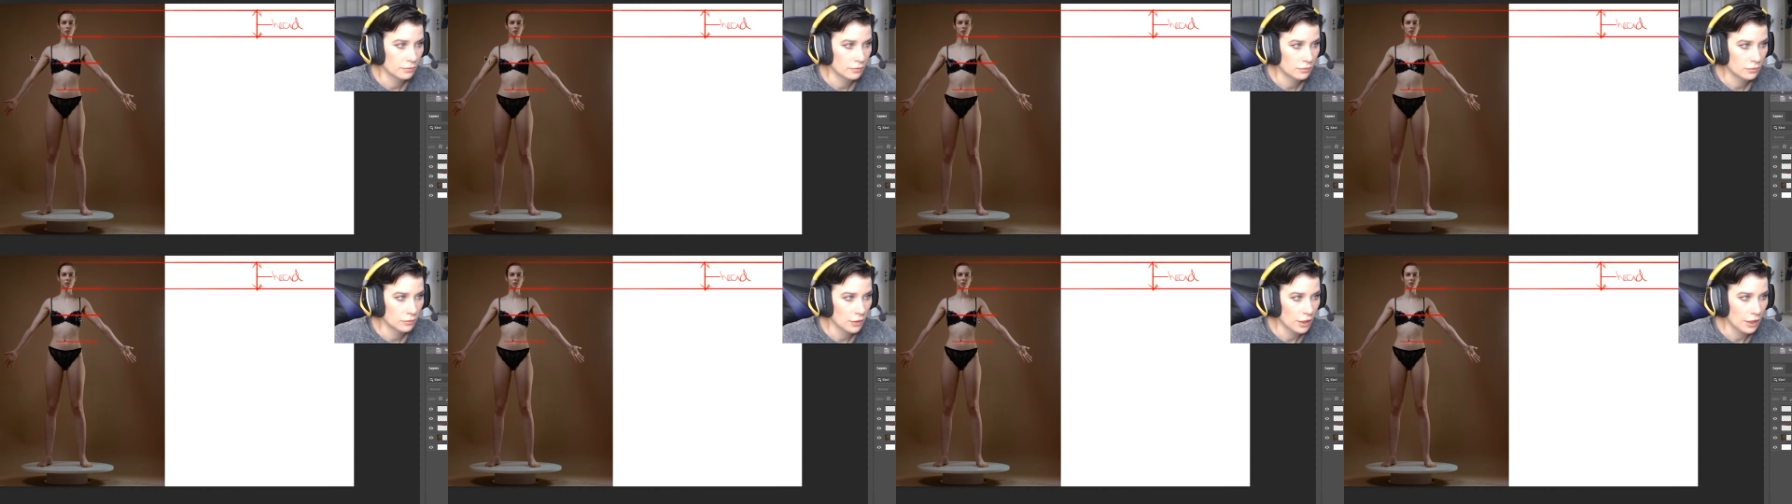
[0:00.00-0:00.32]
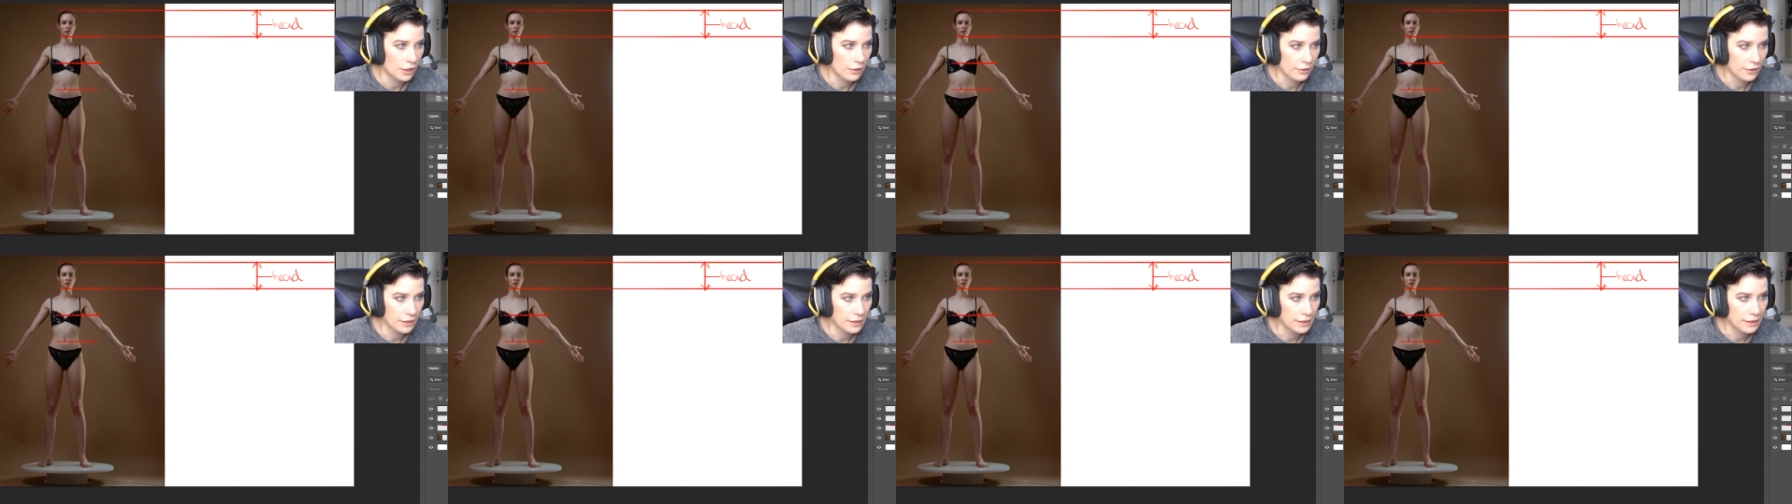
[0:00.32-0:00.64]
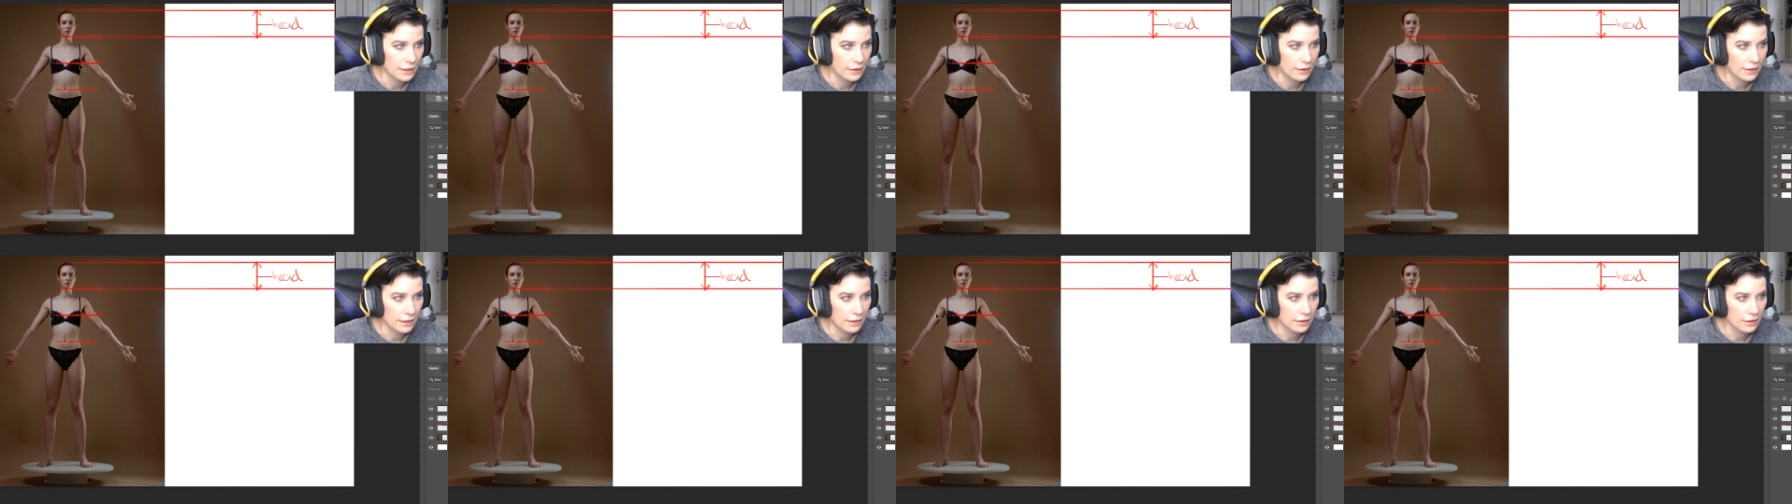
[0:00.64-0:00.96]
right around this
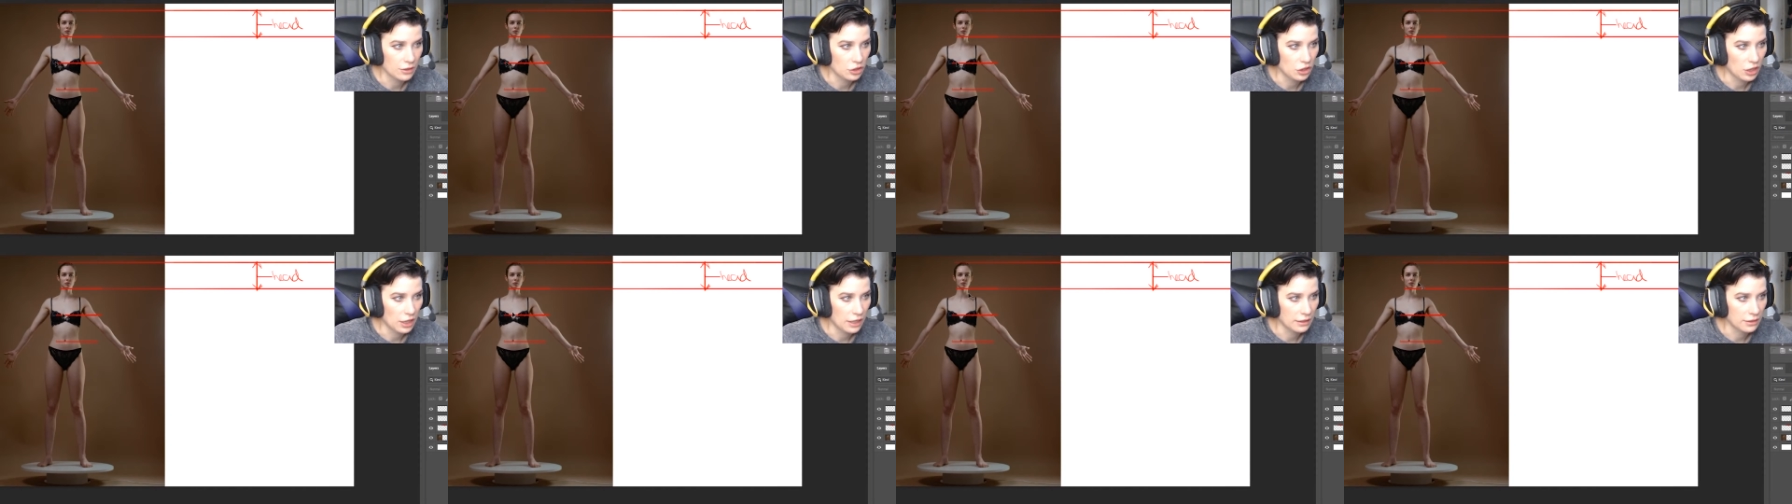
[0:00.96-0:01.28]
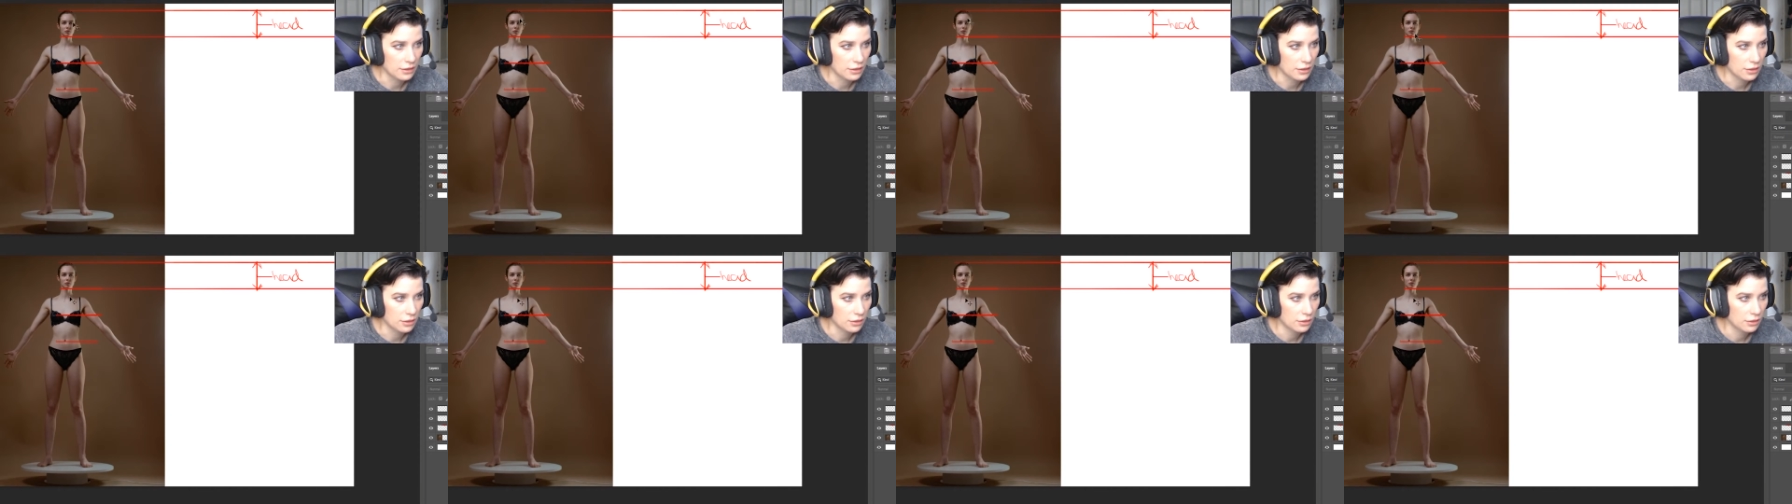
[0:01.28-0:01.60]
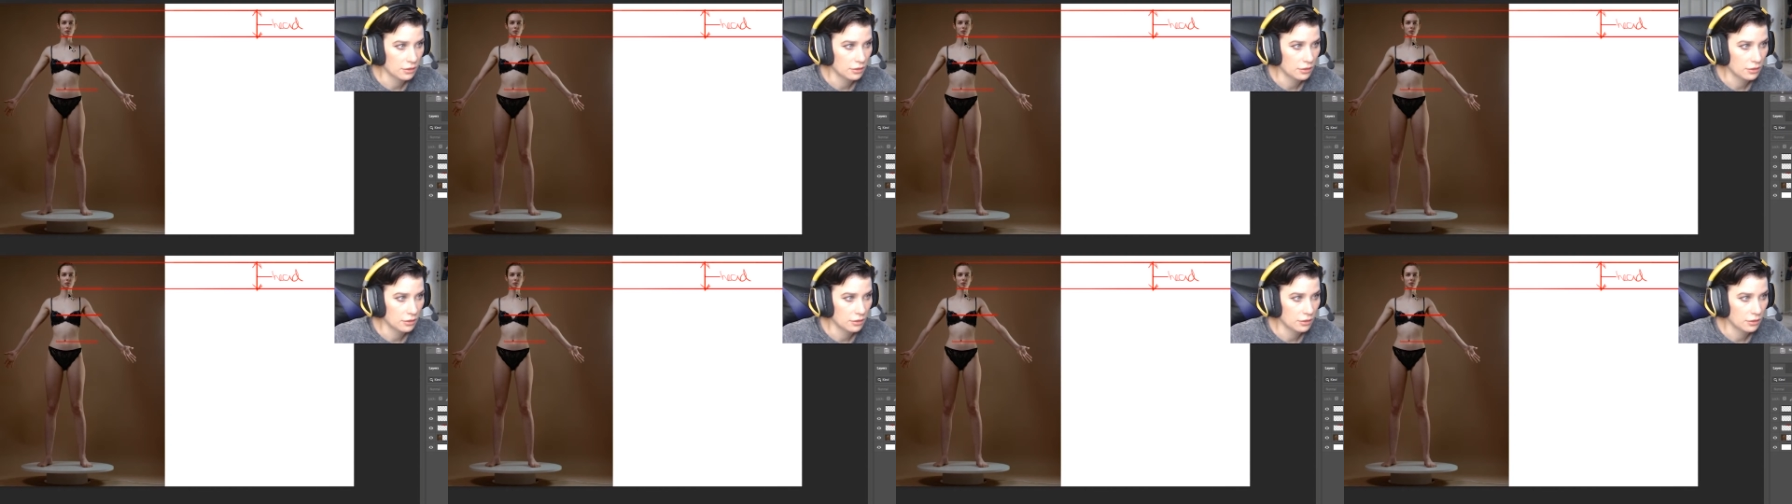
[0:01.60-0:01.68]
area, the chest,